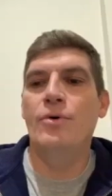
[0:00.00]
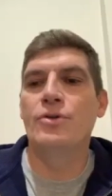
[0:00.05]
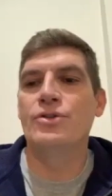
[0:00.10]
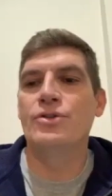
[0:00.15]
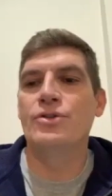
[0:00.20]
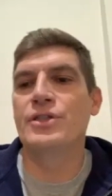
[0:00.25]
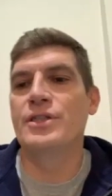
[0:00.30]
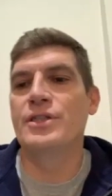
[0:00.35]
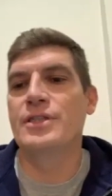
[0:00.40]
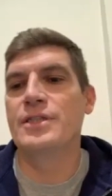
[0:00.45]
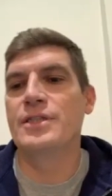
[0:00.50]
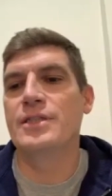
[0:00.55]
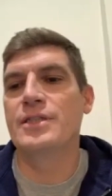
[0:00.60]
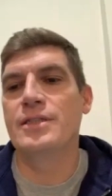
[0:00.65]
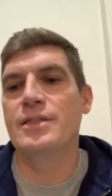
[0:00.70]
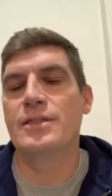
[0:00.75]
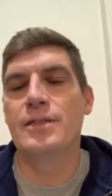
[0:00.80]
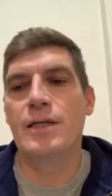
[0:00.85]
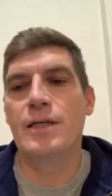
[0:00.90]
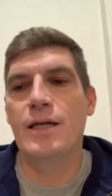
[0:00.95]
was
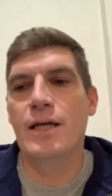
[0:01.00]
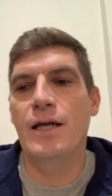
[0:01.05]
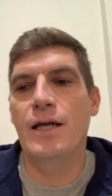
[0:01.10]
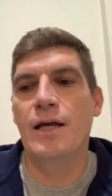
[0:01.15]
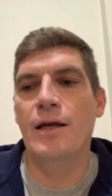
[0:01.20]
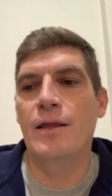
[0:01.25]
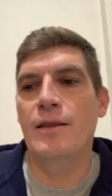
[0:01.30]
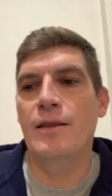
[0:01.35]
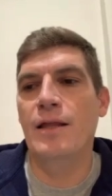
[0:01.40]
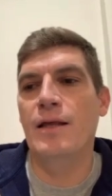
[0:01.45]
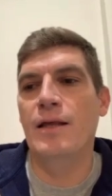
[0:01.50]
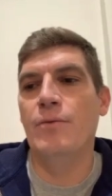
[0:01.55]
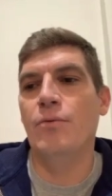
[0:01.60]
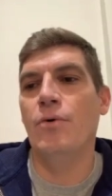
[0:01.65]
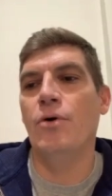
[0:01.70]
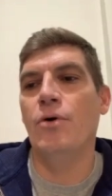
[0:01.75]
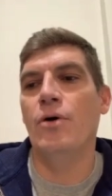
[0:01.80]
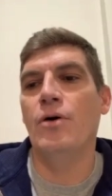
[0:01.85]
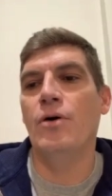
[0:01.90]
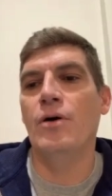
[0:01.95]
uh, it,
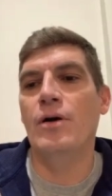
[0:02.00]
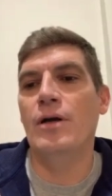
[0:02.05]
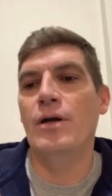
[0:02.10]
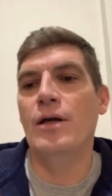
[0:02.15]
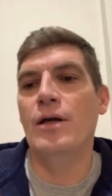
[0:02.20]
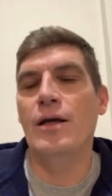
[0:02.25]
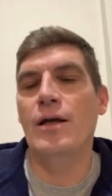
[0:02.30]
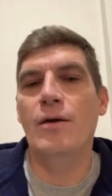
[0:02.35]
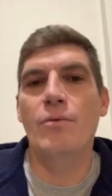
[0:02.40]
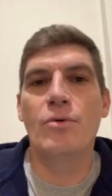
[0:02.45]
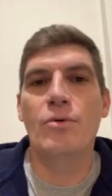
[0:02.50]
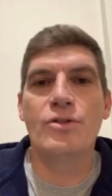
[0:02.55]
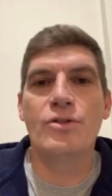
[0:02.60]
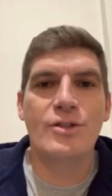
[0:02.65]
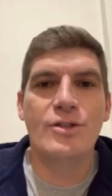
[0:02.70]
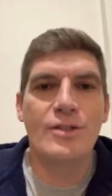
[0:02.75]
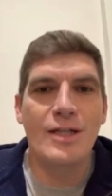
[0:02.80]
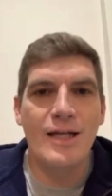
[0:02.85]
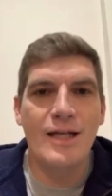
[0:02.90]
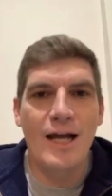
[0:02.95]

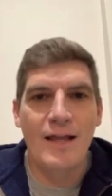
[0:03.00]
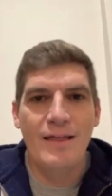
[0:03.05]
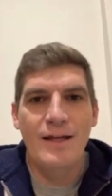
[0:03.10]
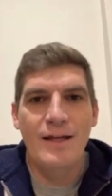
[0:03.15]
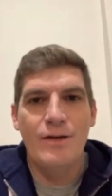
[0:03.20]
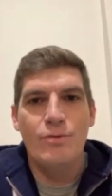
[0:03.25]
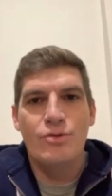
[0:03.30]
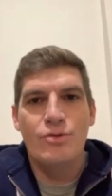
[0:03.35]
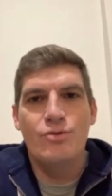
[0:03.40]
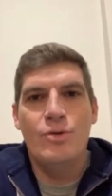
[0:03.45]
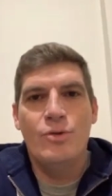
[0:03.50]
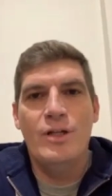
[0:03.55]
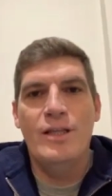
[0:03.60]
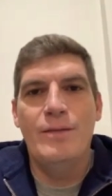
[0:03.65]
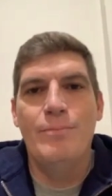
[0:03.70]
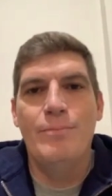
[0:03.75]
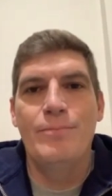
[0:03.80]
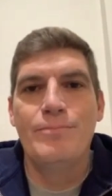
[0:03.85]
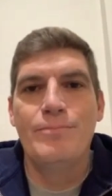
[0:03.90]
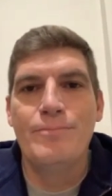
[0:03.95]
was I think it was one of
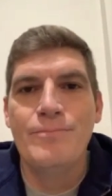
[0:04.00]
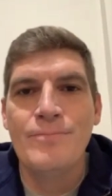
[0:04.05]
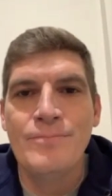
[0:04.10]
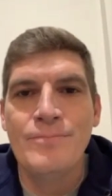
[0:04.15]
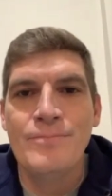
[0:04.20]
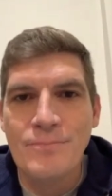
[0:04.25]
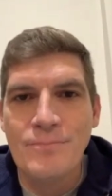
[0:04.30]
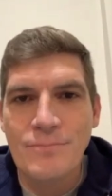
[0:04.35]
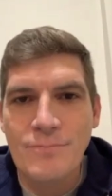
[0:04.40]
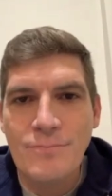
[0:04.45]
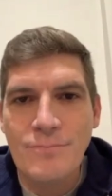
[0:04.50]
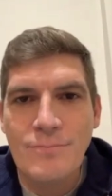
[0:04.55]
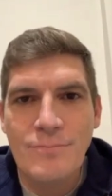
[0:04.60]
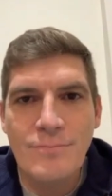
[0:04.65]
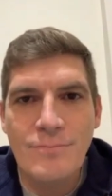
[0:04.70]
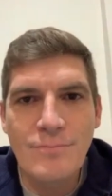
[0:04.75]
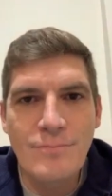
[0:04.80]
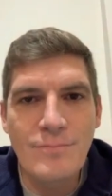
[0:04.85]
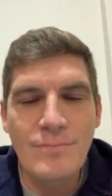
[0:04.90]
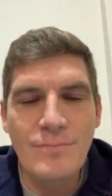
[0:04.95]
the
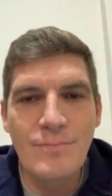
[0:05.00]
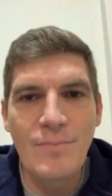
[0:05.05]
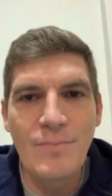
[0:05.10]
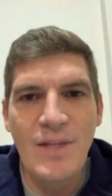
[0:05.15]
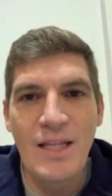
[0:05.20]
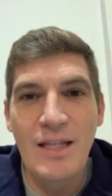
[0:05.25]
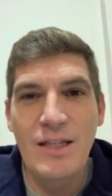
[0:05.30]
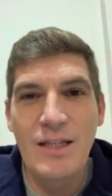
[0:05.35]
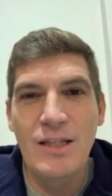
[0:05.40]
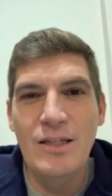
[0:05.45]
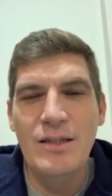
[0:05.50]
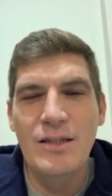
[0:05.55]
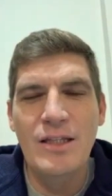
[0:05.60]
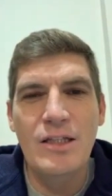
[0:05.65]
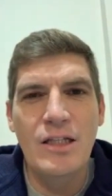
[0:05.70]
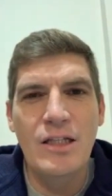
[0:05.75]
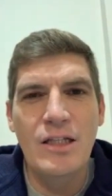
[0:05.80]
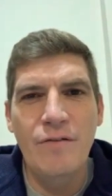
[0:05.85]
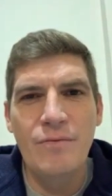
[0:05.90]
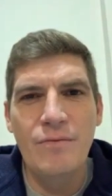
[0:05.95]
the,
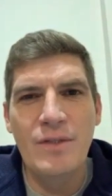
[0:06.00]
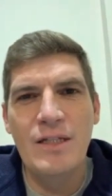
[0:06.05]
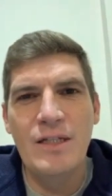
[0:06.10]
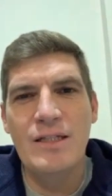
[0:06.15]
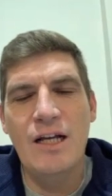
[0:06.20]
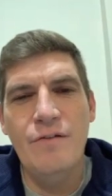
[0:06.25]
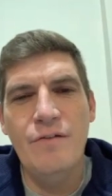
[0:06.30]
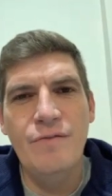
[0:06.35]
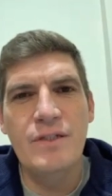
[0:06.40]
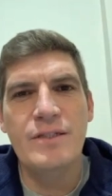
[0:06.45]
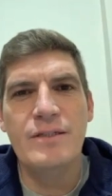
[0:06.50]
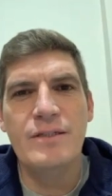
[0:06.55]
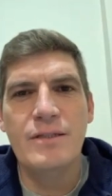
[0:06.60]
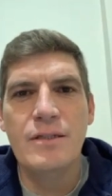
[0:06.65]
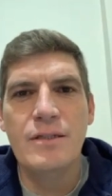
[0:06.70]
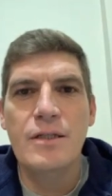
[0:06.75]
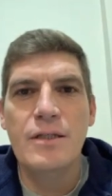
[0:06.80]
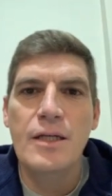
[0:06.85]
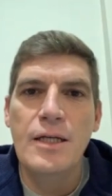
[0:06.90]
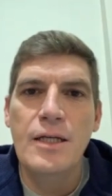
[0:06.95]
the tough, toughest.
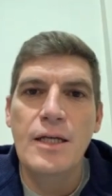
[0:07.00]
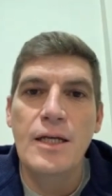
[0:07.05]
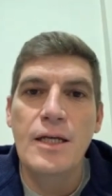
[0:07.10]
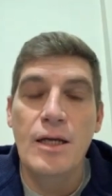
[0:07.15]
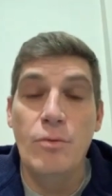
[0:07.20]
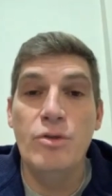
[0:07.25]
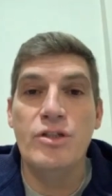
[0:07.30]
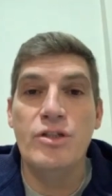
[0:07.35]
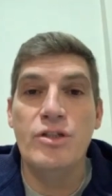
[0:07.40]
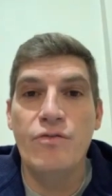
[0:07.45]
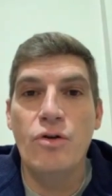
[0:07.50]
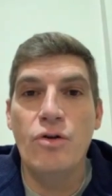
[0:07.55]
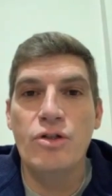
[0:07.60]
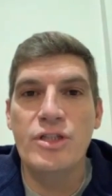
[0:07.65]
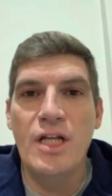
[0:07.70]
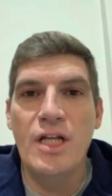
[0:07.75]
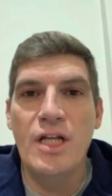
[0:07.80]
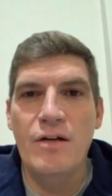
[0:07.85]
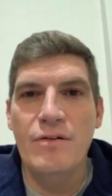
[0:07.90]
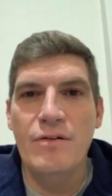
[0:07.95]
It was of
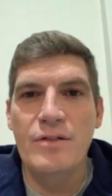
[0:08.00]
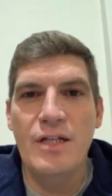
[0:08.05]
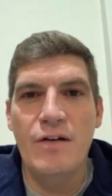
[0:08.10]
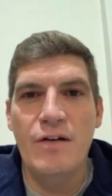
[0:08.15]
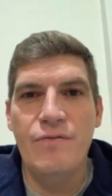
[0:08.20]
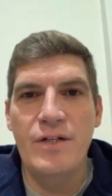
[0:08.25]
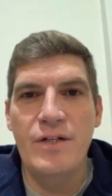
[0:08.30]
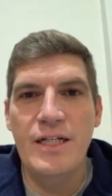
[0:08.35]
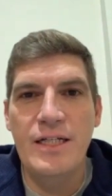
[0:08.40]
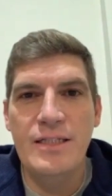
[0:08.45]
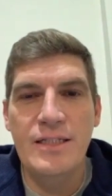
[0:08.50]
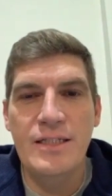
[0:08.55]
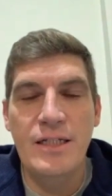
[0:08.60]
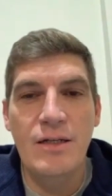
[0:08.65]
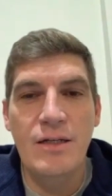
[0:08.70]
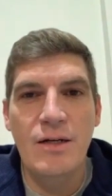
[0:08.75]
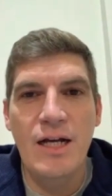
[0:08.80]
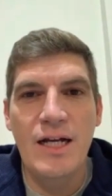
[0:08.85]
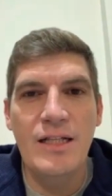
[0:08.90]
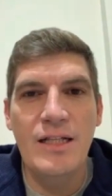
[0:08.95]
course tough, tough race.
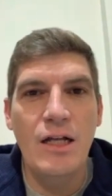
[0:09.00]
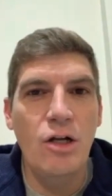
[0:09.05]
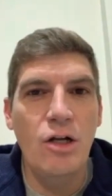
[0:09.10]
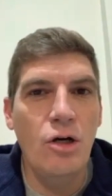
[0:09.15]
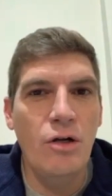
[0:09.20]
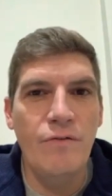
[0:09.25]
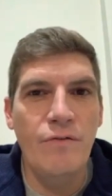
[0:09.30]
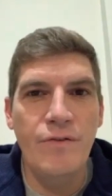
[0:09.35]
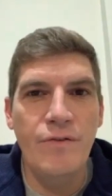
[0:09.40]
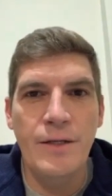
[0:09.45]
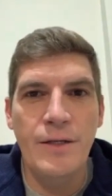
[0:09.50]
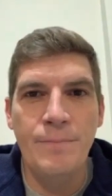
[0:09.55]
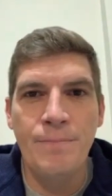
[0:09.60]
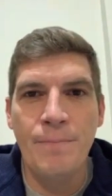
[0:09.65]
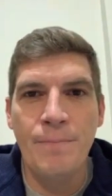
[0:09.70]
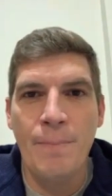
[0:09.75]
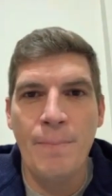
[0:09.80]
It had a lot of um,